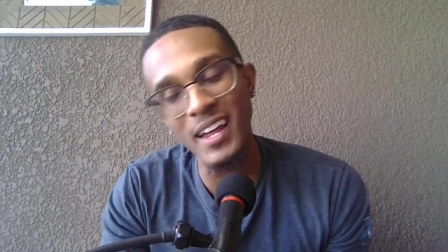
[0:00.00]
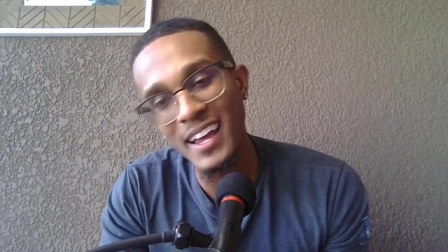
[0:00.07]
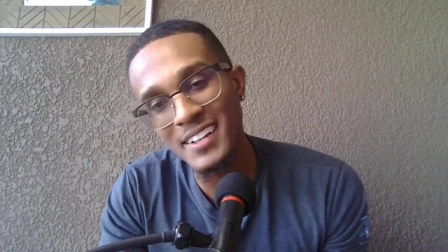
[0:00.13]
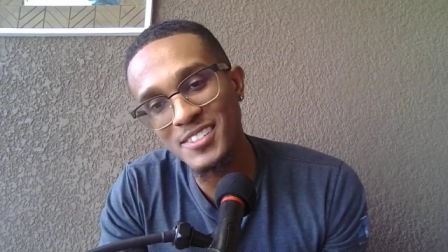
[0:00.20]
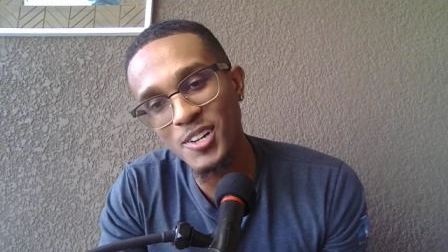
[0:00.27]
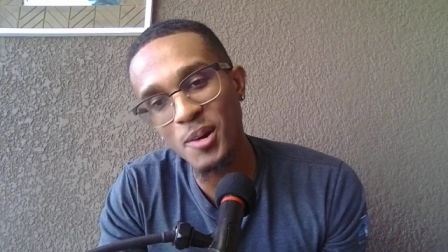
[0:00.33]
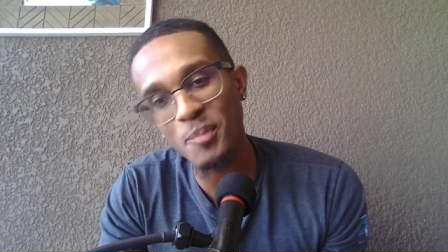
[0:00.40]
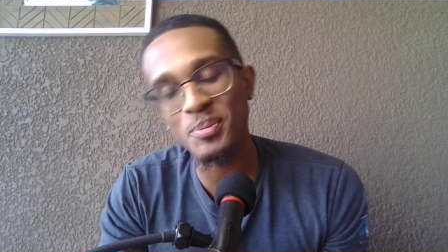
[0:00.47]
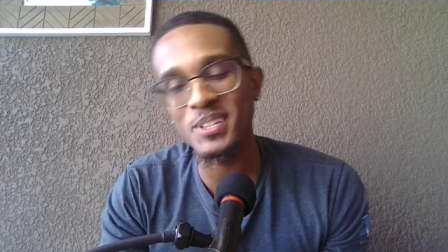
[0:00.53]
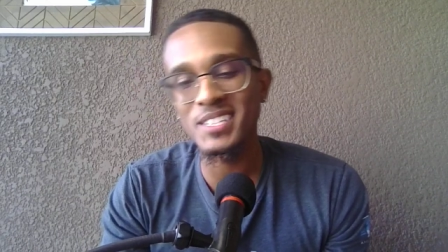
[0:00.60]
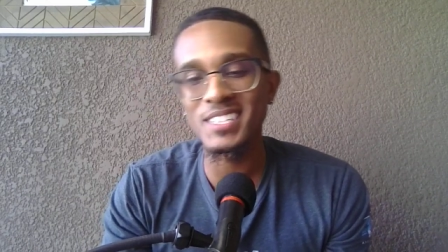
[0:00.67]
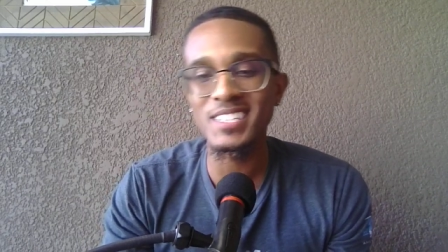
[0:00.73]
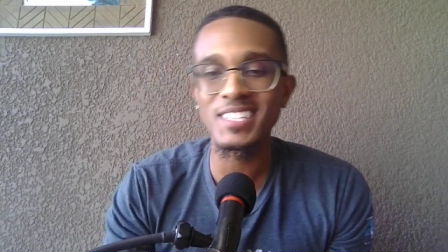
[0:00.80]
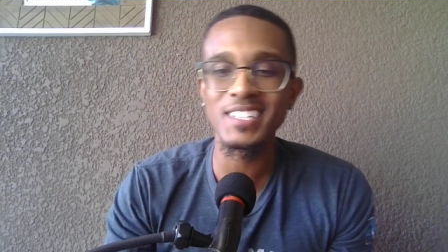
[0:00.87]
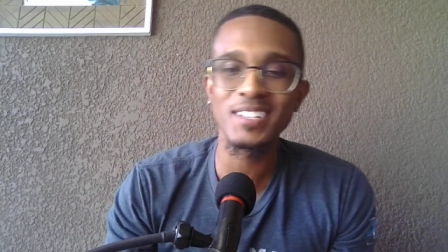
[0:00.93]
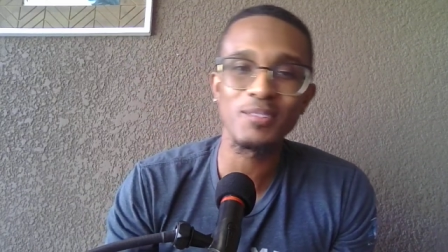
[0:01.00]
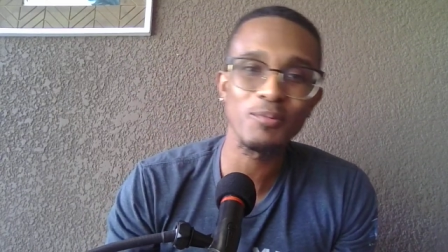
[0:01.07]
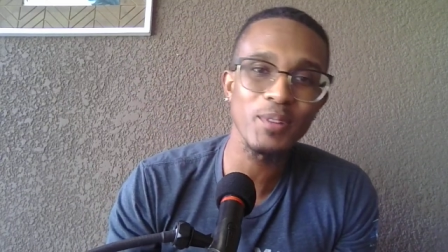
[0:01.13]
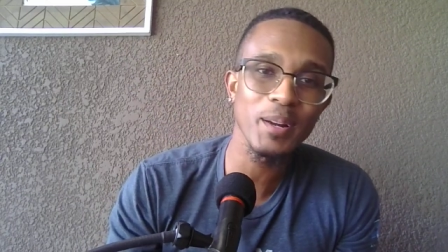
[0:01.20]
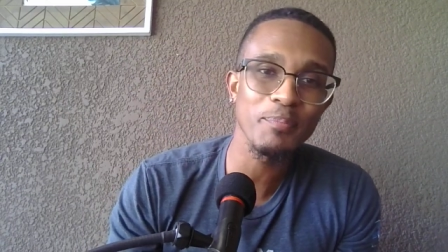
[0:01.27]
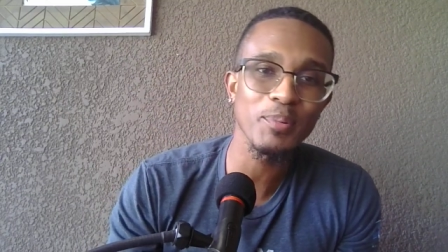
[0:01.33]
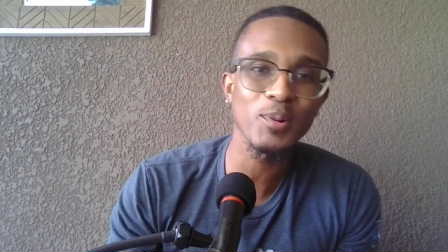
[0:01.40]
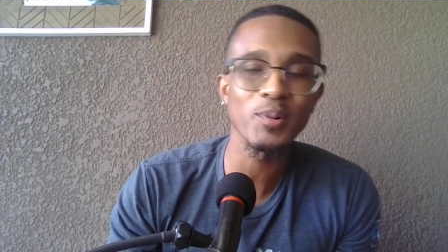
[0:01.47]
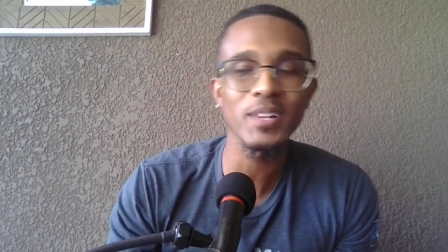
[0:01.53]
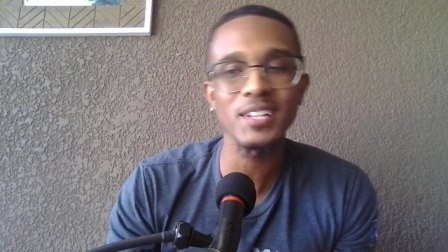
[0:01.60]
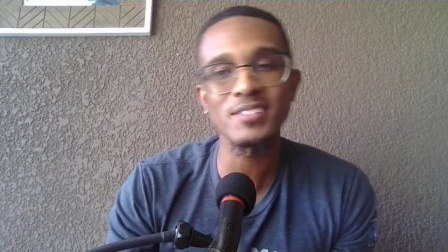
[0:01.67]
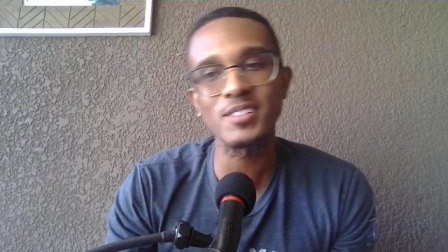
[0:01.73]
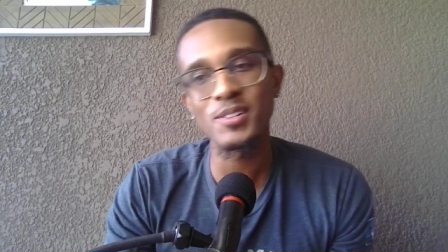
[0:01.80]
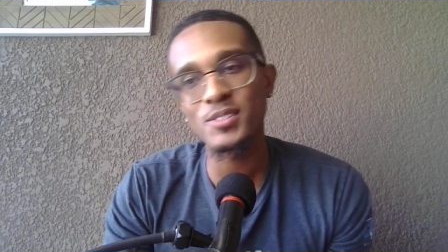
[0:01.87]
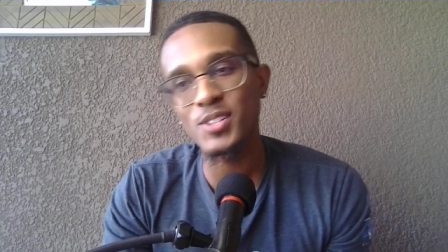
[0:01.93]
XRP and Ripple,
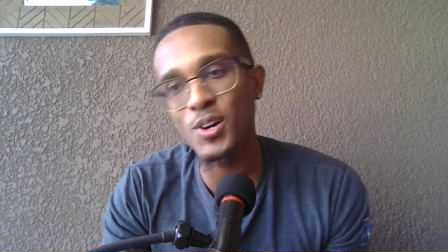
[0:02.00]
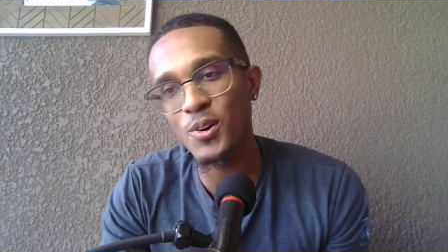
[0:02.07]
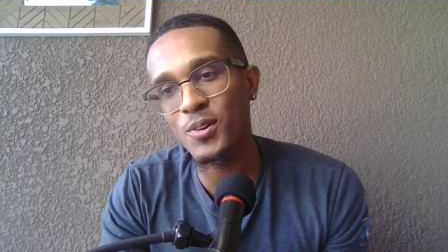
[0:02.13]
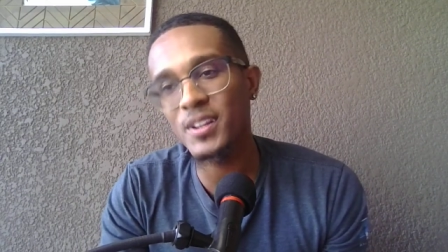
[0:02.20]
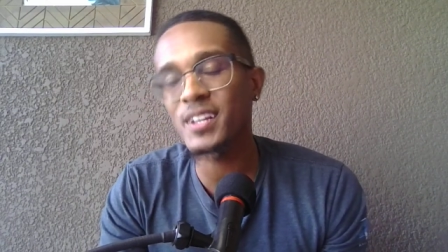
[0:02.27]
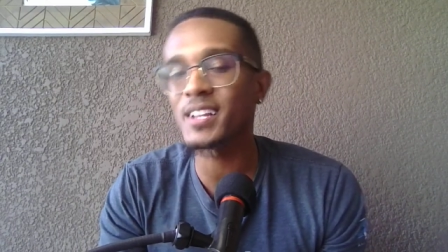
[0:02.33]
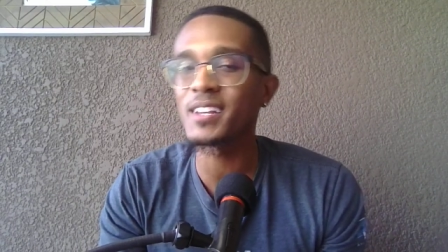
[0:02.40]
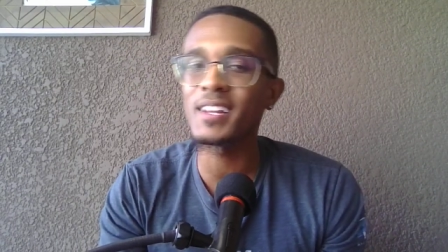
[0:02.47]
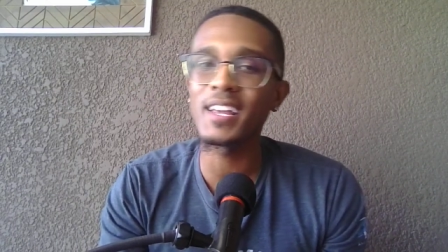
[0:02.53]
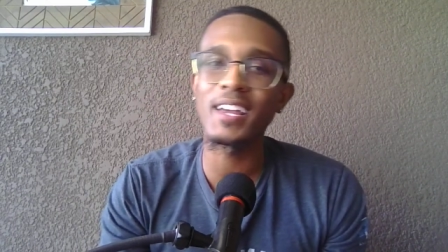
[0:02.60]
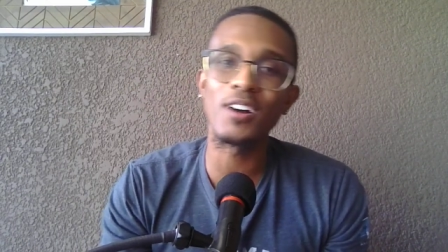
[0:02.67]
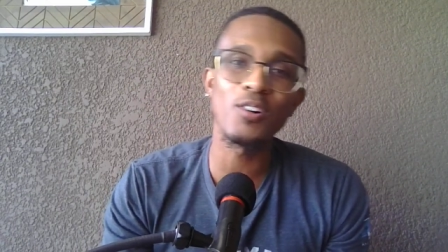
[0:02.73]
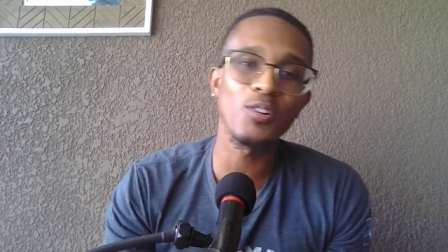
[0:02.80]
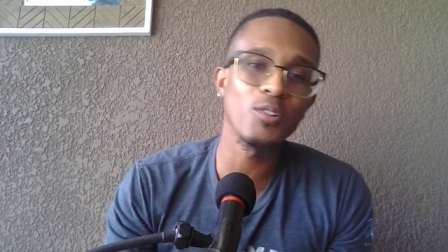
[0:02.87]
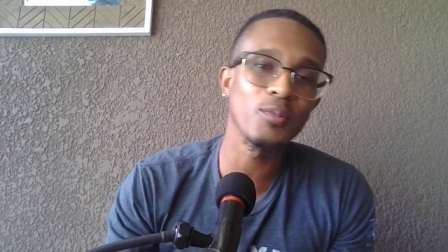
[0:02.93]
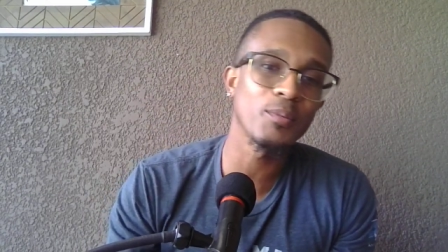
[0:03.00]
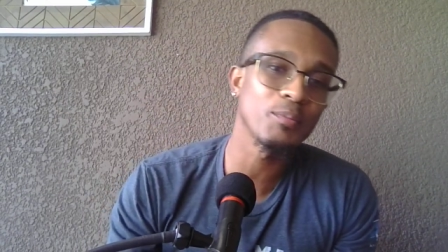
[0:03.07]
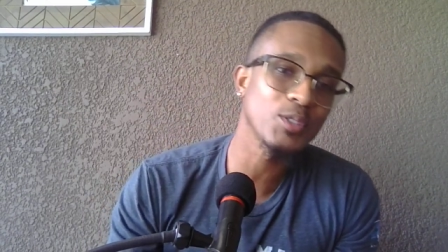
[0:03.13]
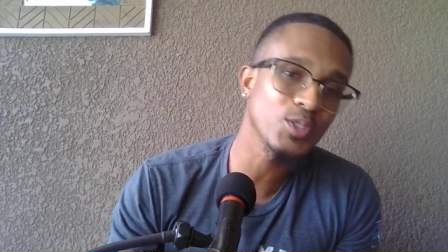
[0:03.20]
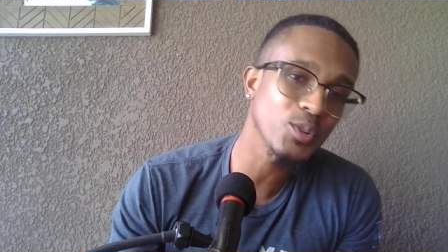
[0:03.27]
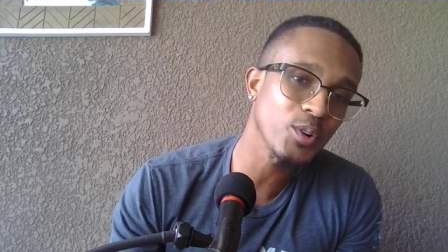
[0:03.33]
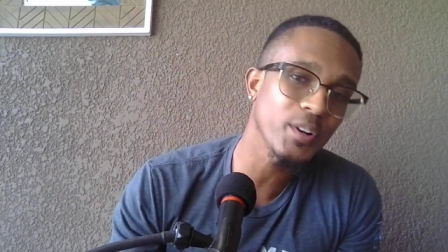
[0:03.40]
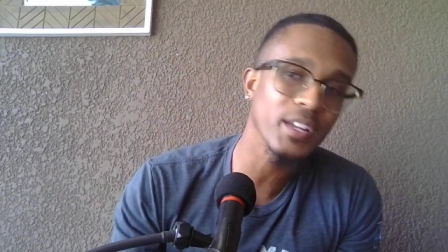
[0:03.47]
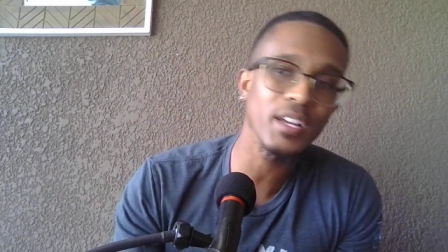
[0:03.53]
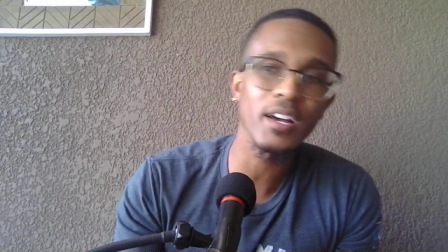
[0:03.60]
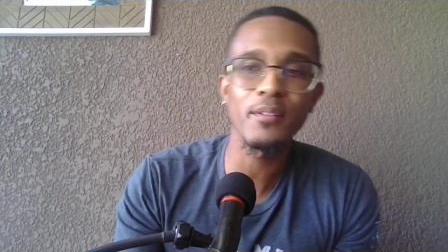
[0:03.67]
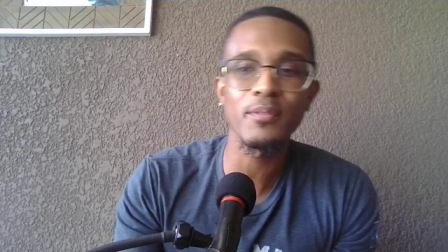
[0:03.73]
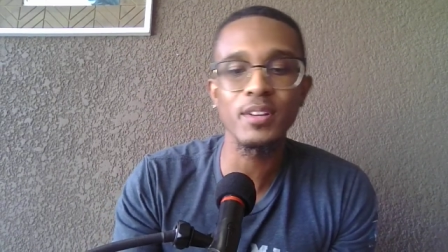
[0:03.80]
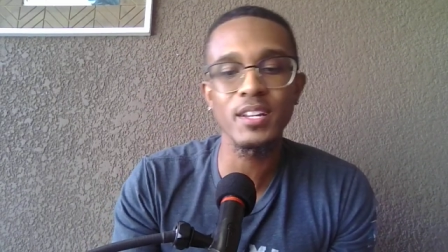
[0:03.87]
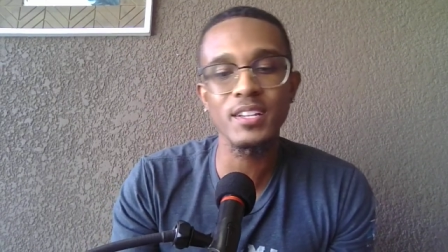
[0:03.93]
that's their token, they own the majority
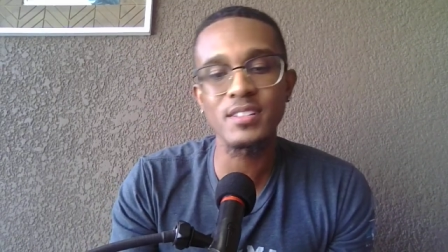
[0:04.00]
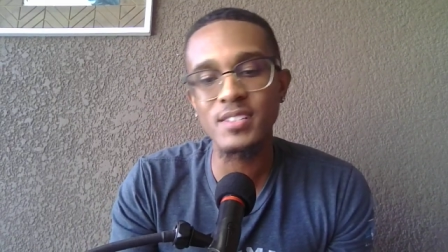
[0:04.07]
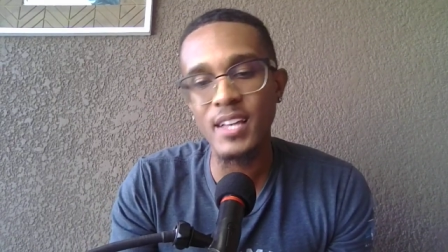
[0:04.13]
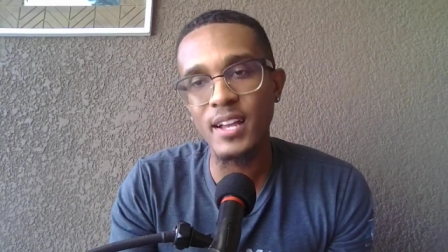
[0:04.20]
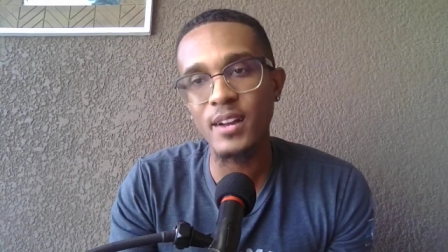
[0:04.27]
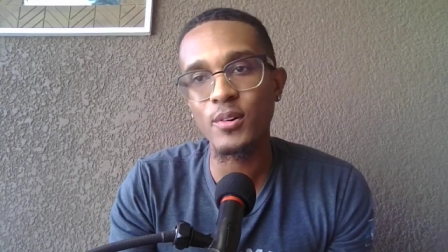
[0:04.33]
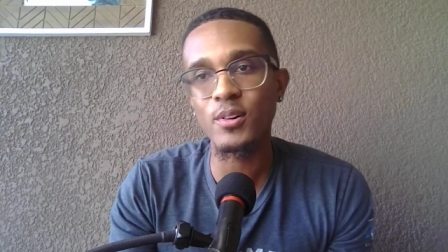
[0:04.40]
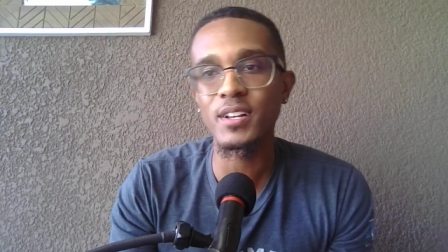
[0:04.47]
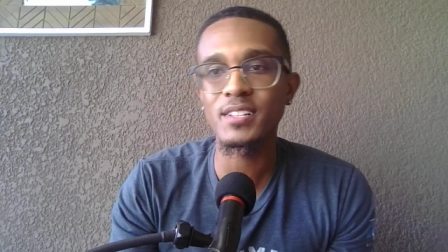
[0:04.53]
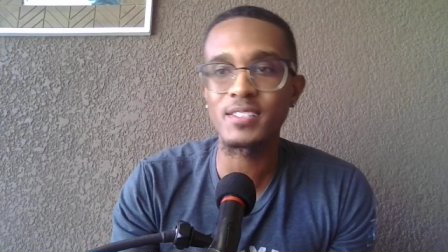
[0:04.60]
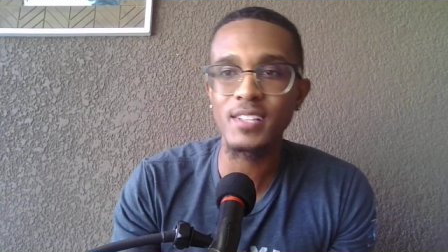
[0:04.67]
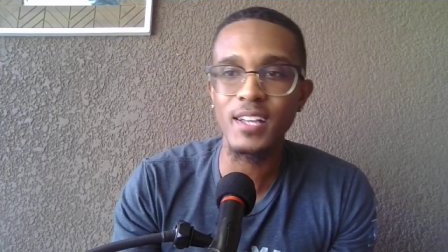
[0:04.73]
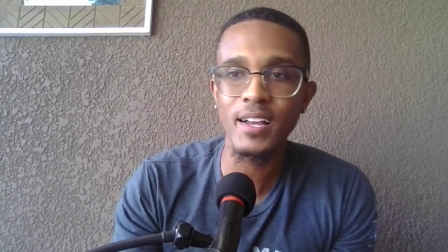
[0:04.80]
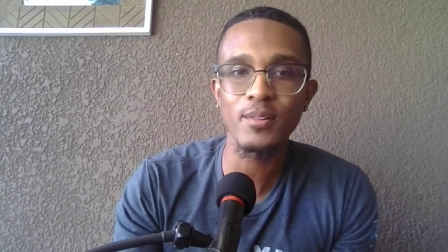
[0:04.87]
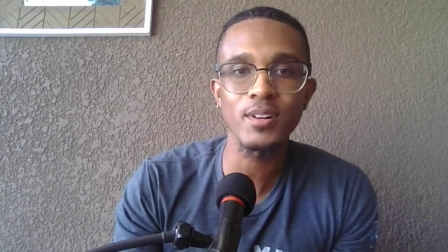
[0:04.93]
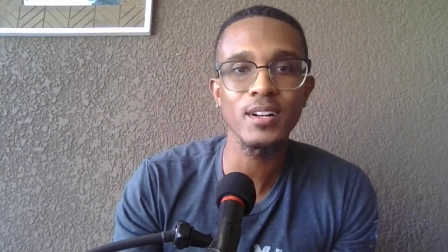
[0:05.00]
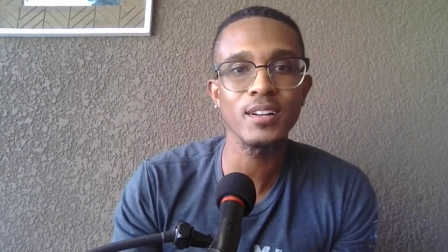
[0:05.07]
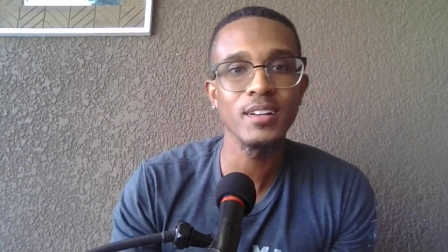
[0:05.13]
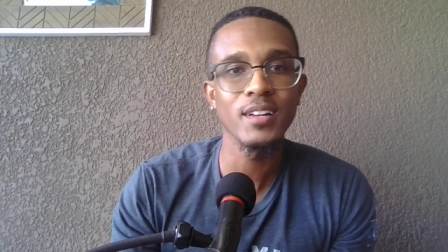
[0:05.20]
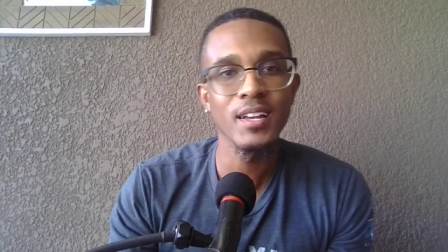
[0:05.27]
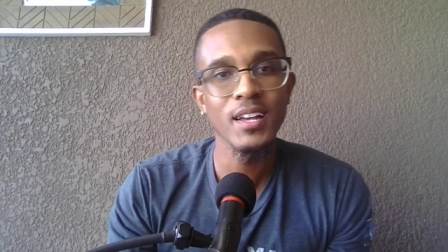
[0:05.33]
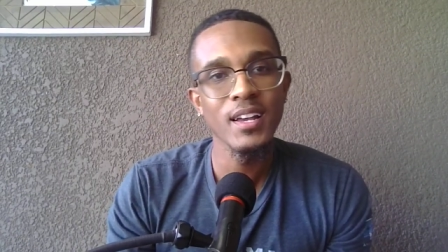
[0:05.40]
of it, etc., etc.